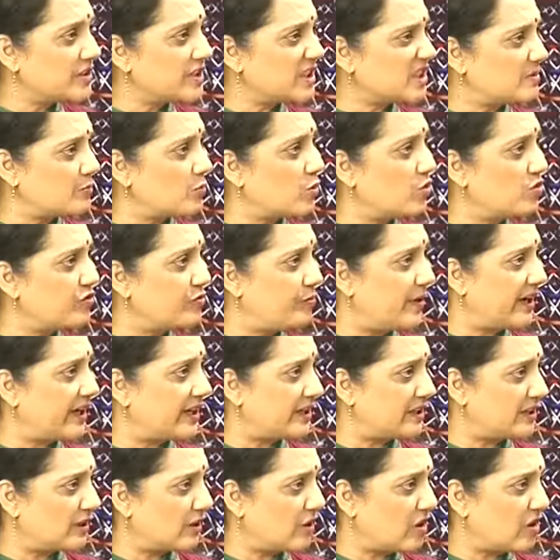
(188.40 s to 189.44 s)
this
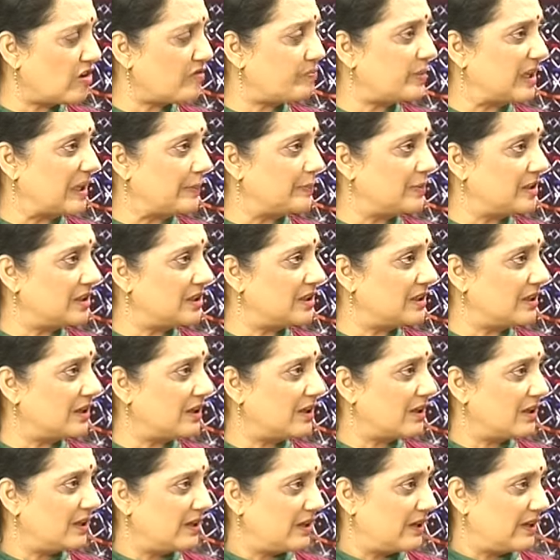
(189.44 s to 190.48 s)
movement of people,
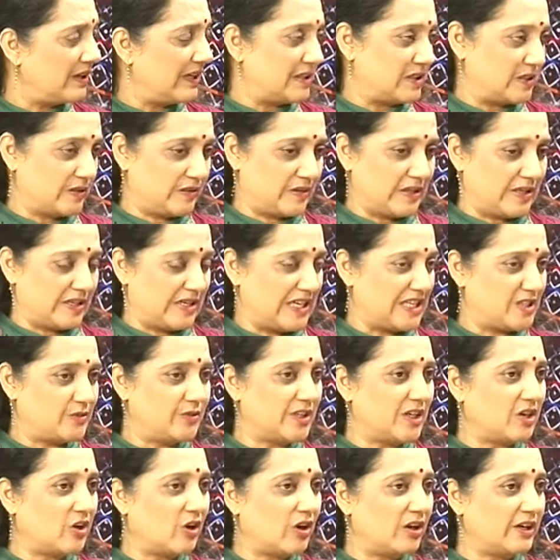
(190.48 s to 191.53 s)
as
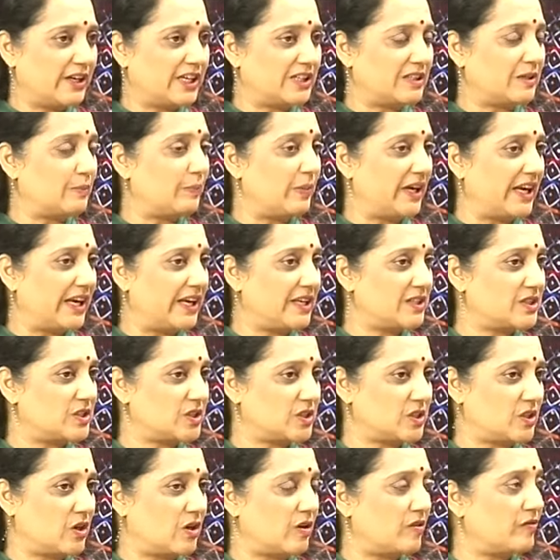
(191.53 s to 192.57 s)
we call it, place
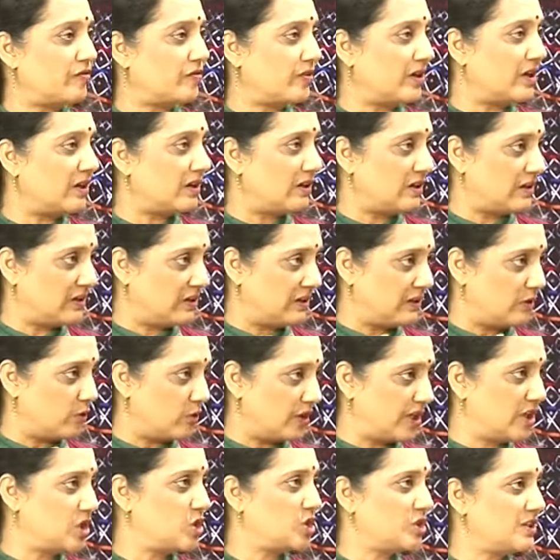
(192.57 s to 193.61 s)
of
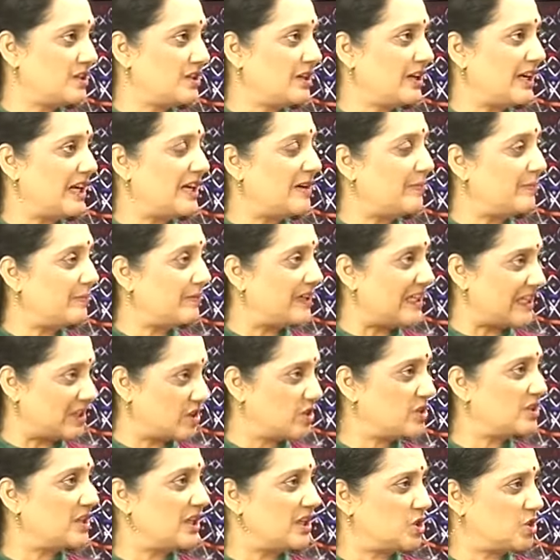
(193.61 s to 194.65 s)
origin and
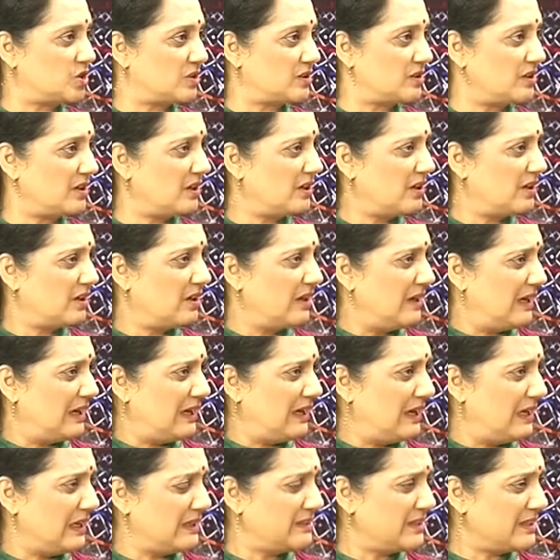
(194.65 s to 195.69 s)
destination?
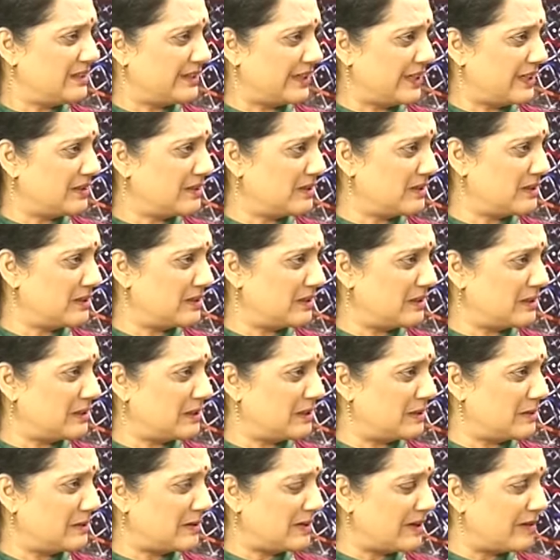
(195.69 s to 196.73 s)
Is it
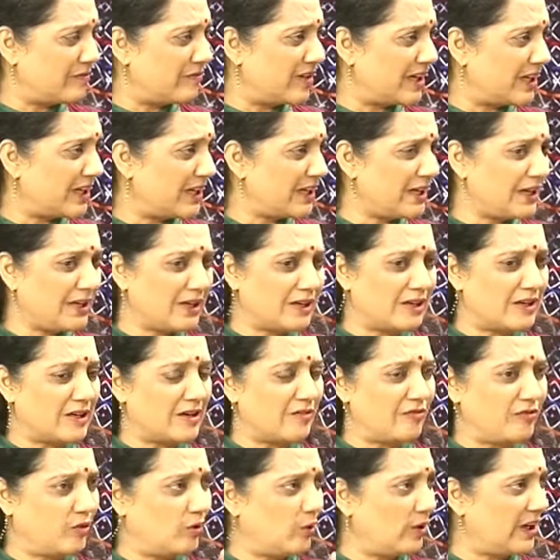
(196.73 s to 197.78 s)
a very
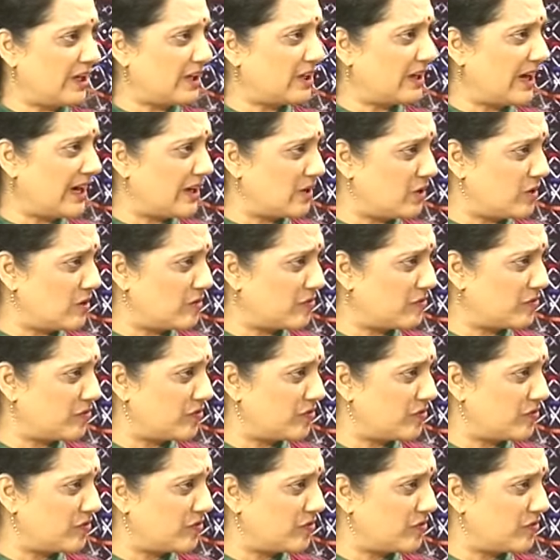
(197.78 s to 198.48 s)
fluid kind of